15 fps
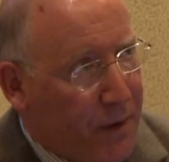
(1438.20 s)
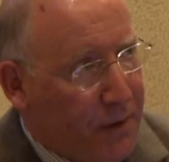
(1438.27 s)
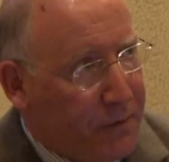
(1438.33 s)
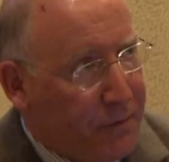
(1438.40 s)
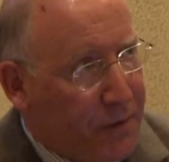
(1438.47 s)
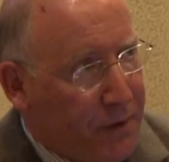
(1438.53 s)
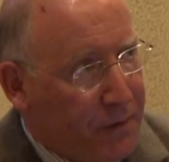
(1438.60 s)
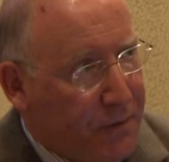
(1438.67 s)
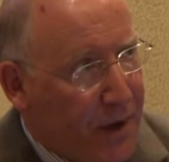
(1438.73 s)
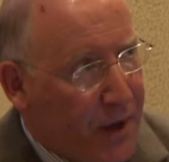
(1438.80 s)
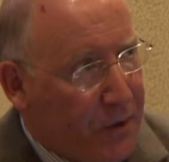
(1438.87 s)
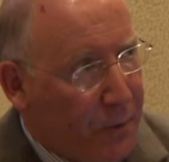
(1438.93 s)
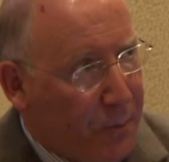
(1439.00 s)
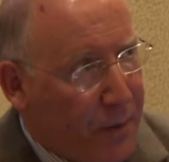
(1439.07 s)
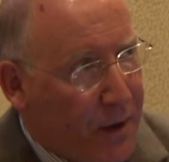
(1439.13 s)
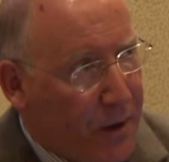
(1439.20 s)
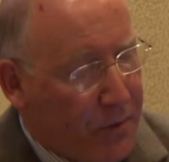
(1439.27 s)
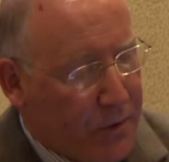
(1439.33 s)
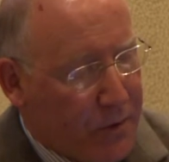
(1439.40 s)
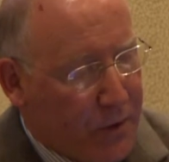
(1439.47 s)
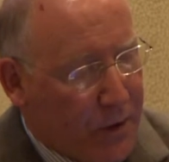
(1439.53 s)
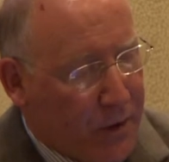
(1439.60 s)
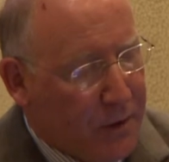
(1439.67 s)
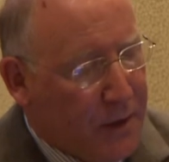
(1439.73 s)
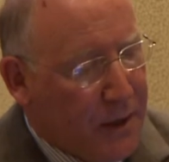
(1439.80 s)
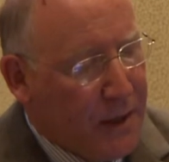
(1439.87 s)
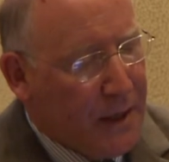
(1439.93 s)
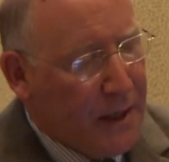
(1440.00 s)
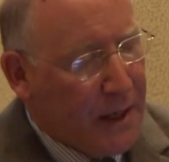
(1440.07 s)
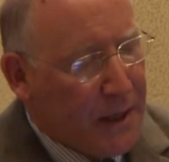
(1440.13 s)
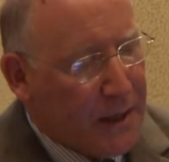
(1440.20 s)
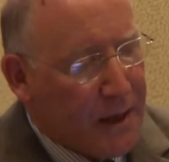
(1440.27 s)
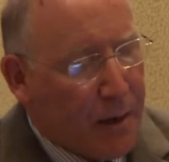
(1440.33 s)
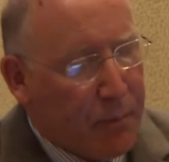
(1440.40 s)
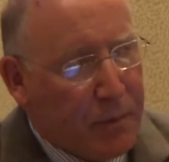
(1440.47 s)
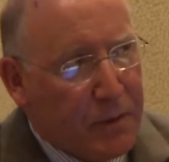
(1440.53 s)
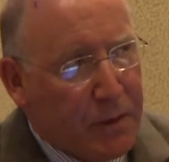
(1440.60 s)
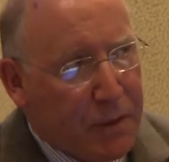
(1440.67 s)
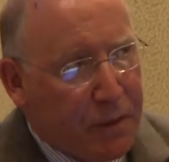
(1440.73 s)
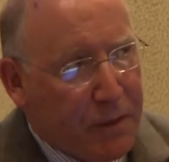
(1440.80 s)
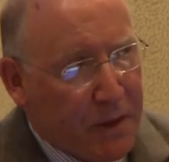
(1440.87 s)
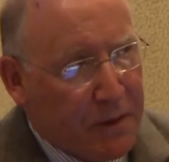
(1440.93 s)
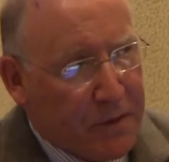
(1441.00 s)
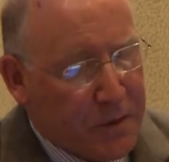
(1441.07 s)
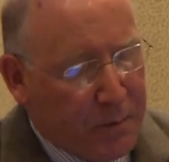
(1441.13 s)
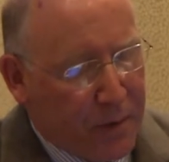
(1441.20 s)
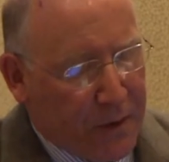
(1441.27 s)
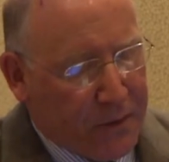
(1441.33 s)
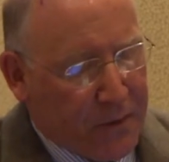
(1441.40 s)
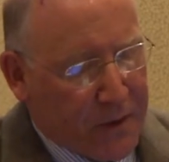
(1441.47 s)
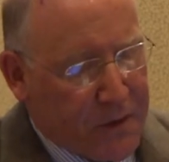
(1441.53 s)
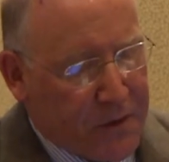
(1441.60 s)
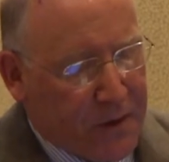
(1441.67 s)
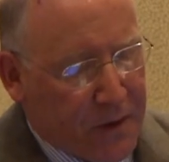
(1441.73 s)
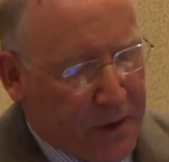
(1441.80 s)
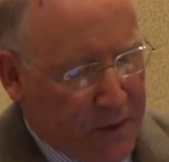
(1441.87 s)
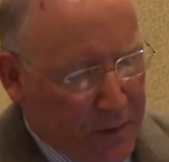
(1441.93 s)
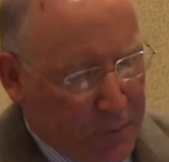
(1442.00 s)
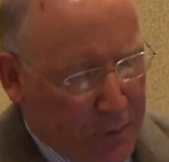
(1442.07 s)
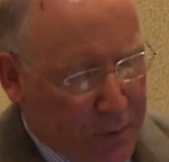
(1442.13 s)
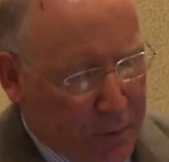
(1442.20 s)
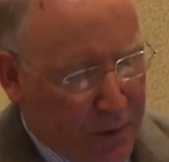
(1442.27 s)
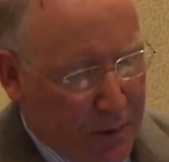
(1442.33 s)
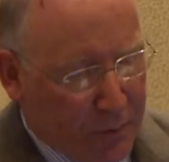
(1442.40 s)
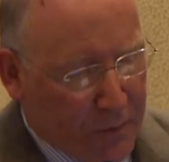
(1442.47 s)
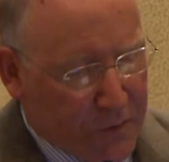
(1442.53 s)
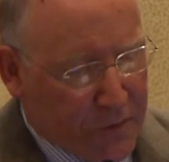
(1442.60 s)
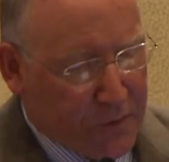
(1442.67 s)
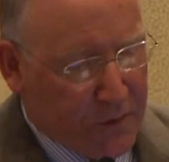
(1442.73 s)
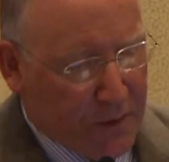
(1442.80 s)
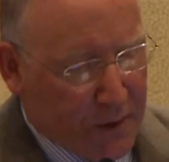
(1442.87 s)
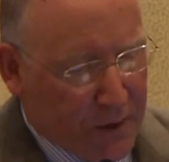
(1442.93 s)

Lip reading: benefit of haloperidol. A couple of things about this study that was published